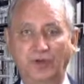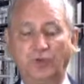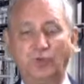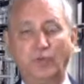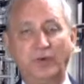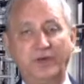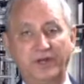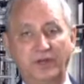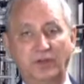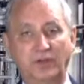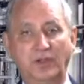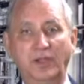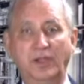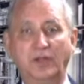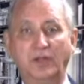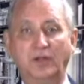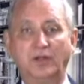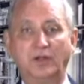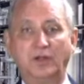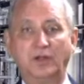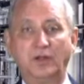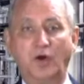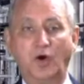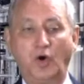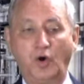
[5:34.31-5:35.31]
Well,
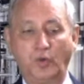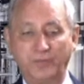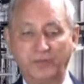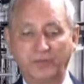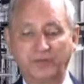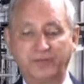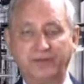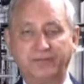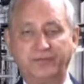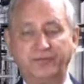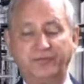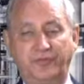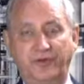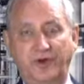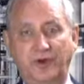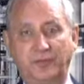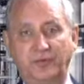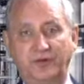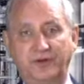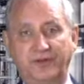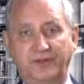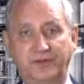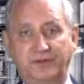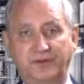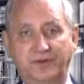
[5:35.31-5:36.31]
almost every
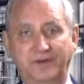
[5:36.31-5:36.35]
farmer out